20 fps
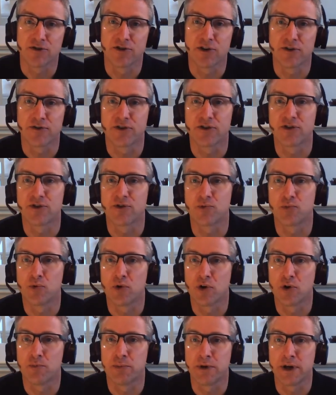service
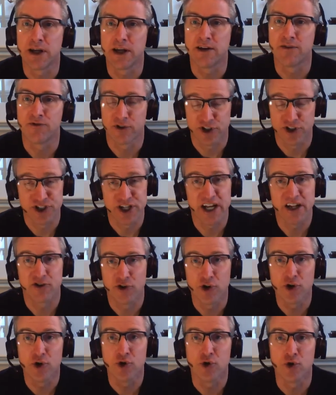will be, for
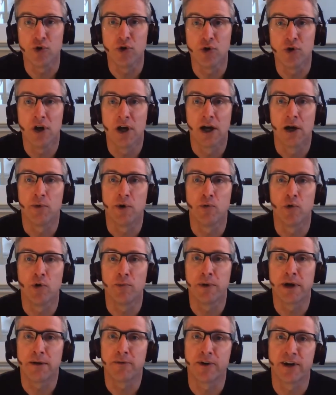Gen 2, we
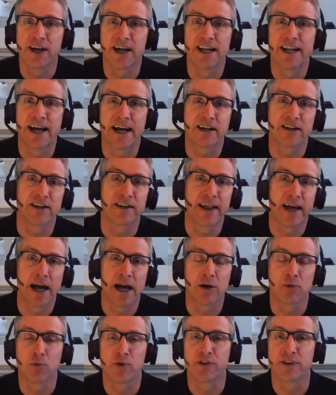will be able to connect to
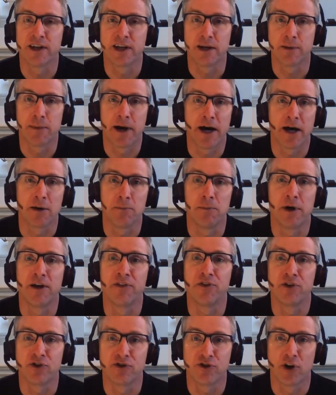that within about a
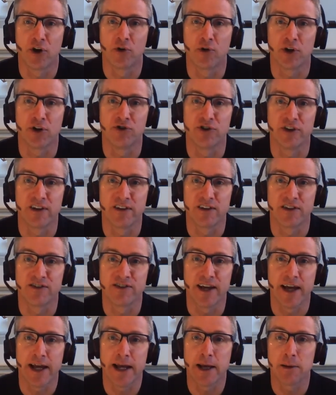month or so using the
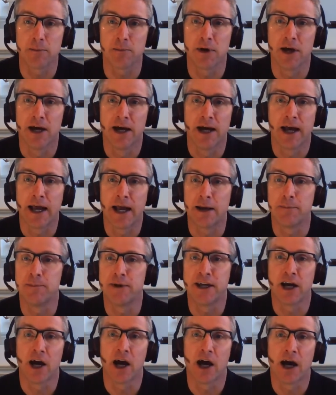same
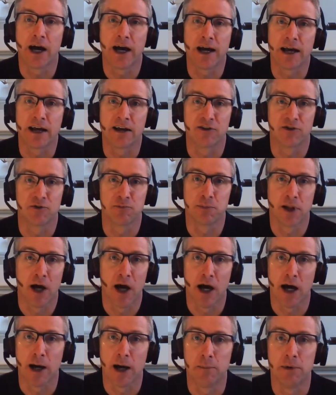API as
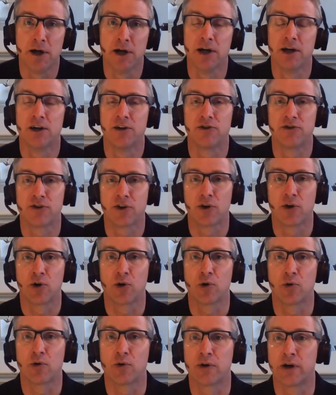Blob.
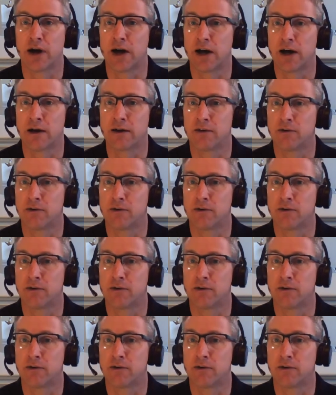So